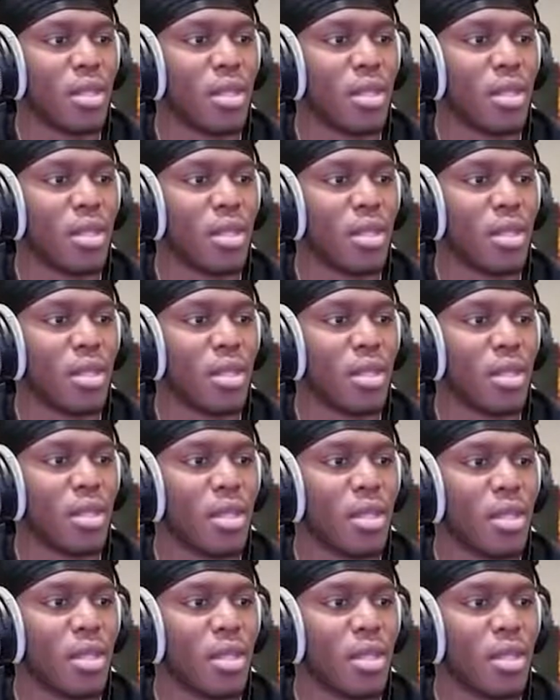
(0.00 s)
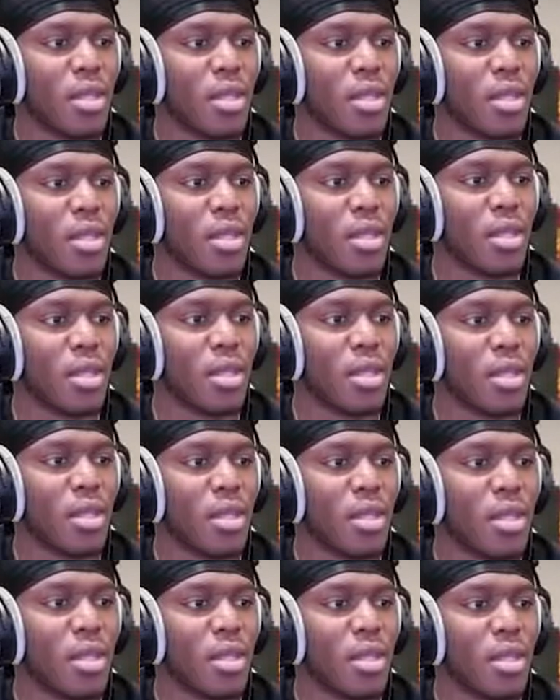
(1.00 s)

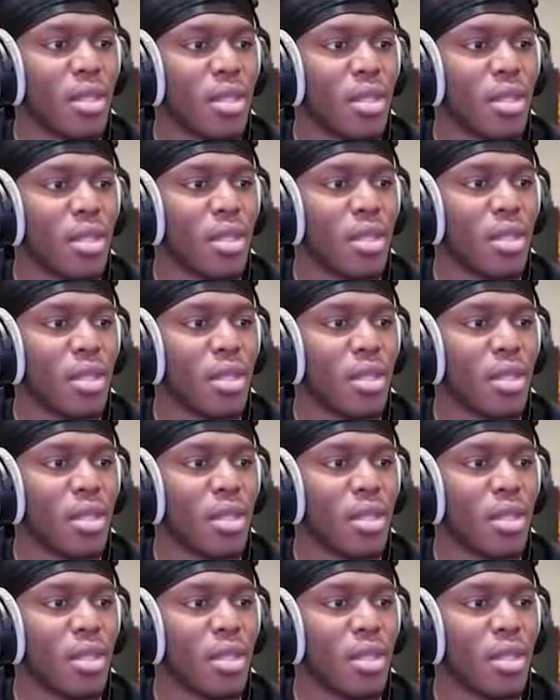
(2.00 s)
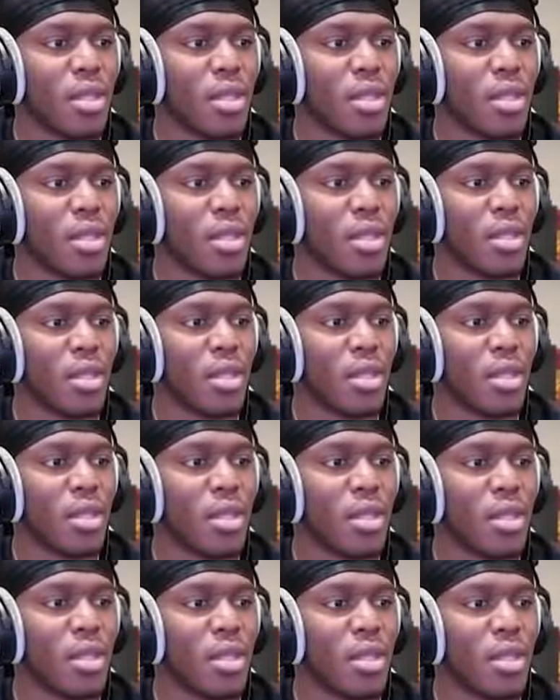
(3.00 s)

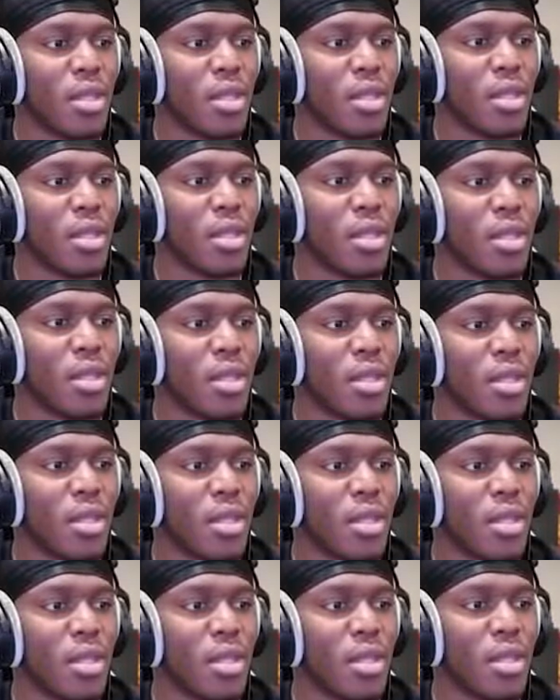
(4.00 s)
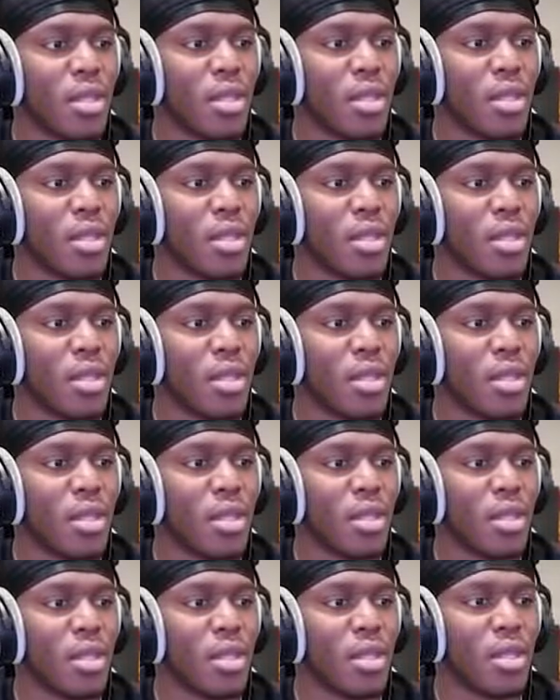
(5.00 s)

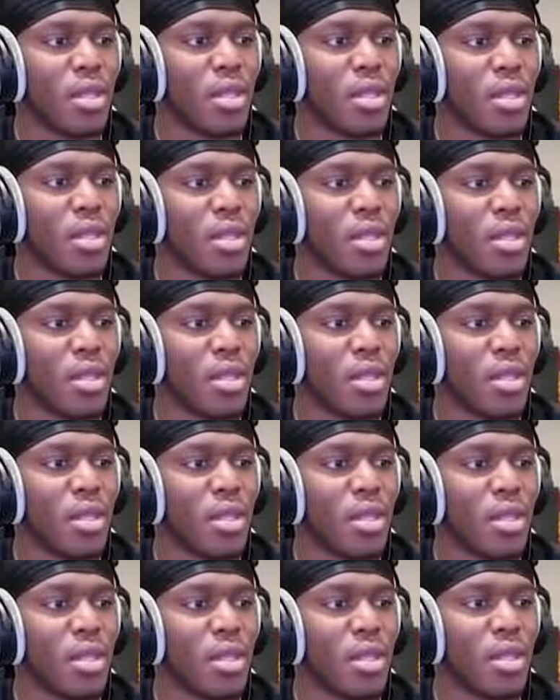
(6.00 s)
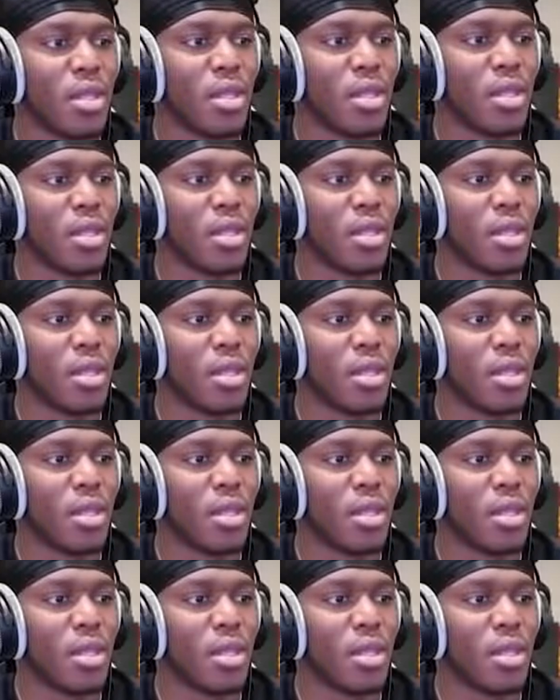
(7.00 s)
No words are spoken by the person on screen.